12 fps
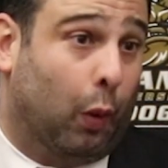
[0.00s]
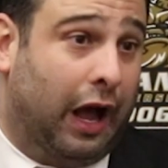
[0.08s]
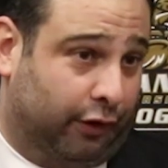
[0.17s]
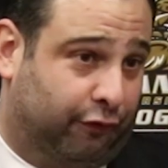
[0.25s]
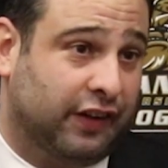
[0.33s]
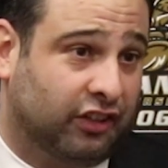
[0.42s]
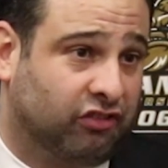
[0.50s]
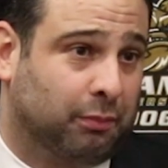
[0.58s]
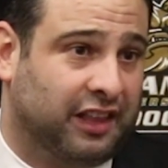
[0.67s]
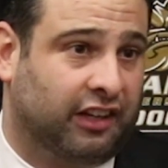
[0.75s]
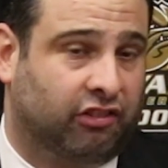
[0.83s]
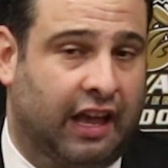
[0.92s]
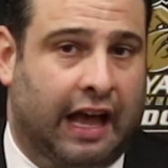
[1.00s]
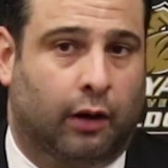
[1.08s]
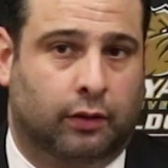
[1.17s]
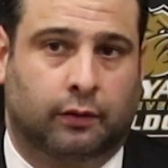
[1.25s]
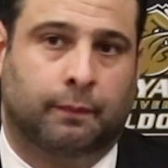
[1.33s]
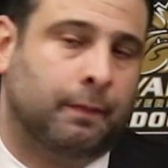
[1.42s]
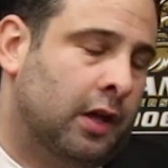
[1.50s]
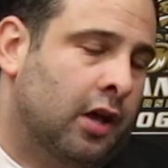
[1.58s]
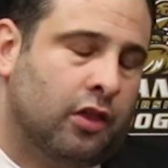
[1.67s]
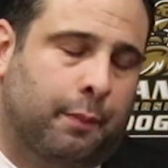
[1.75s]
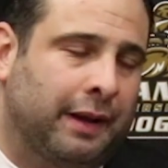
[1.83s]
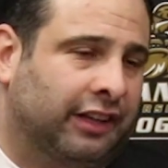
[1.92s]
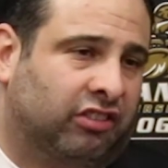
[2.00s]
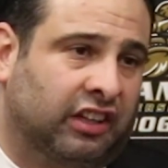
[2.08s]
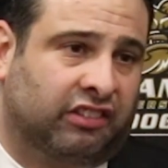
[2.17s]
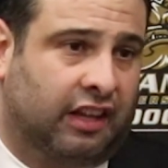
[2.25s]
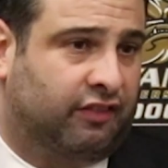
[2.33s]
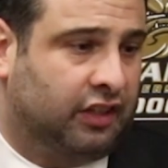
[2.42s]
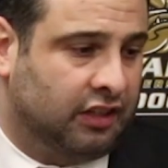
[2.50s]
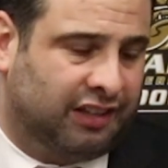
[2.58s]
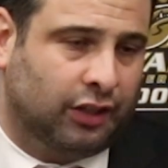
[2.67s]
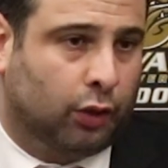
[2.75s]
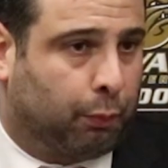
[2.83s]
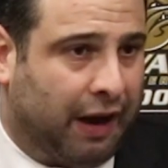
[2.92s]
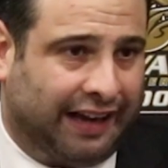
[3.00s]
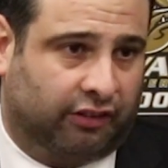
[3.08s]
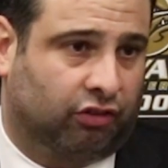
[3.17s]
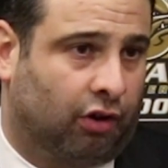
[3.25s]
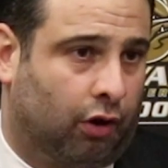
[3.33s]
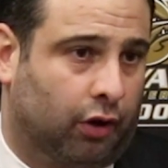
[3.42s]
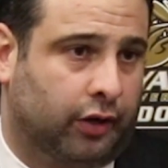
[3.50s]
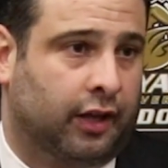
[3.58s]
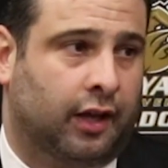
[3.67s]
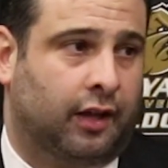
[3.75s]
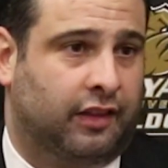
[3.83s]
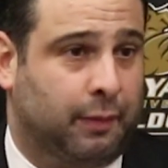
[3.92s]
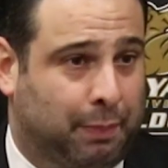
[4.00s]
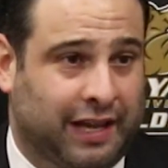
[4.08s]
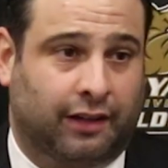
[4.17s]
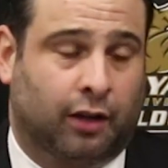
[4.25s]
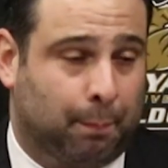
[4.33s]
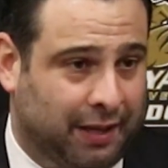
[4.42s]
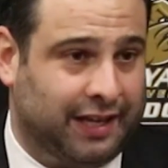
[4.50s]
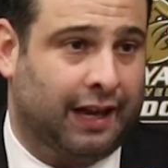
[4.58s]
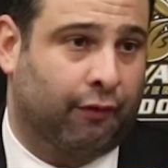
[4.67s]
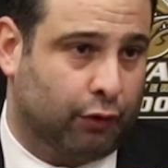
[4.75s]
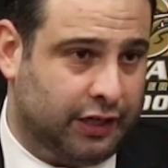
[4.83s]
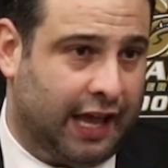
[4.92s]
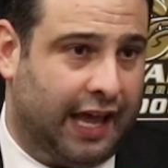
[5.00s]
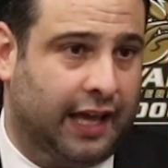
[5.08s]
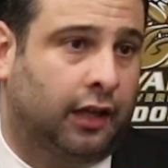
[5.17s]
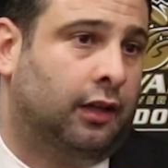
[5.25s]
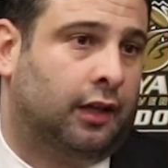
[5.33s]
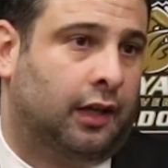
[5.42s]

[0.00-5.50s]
while to figure some things out. And the biggest thing is they continue to practice hard, they compete every day,